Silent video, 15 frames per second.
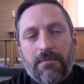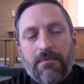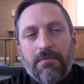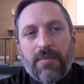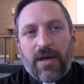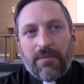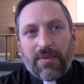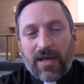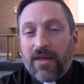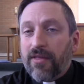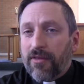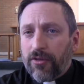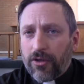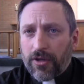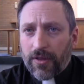But because
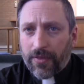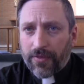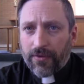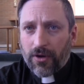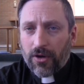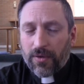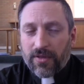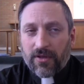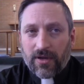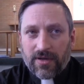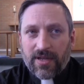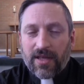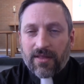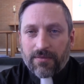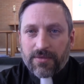it's good and thorough, it's going
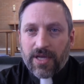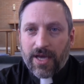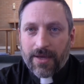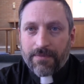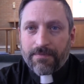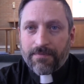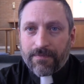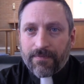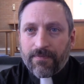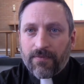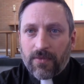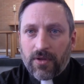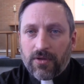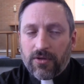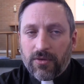to take some time
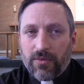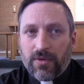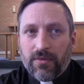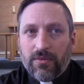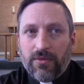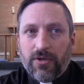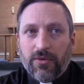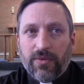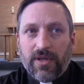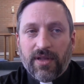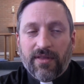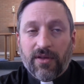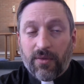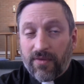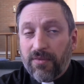to
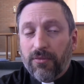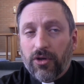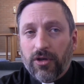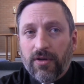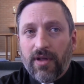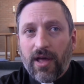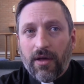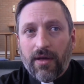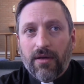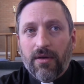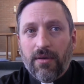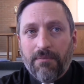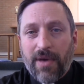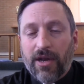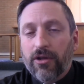realize. We have some good
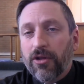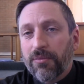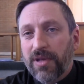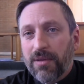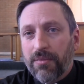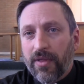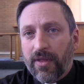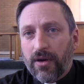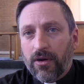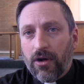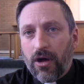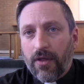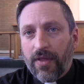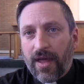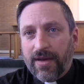medical people that are
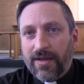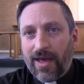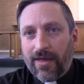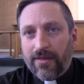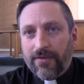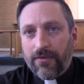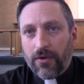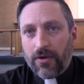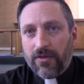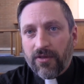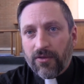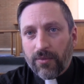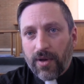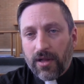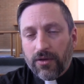on that task force
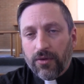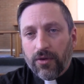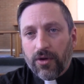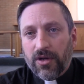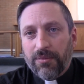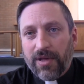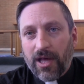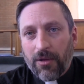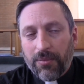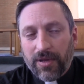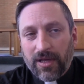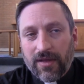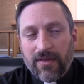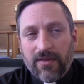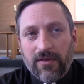as well, who are going to be
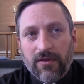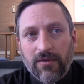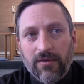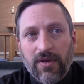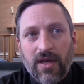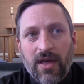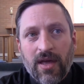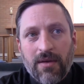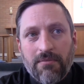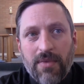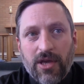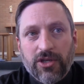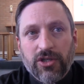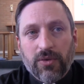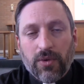helping us to
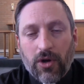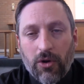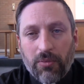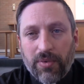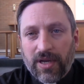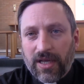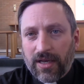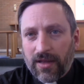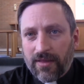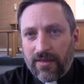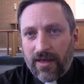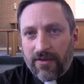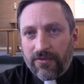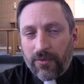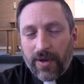make sure we're opening in a
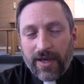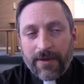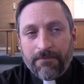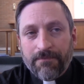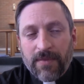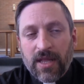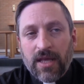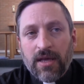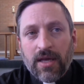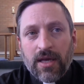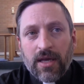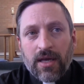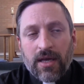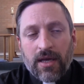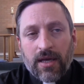safe way.
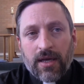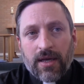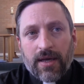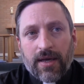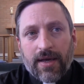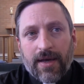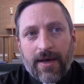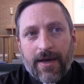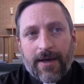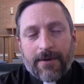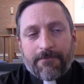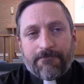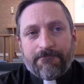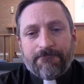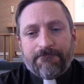
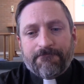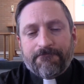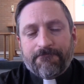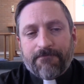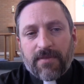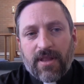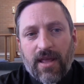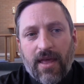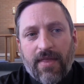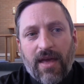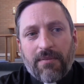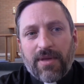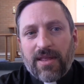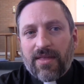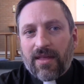And that means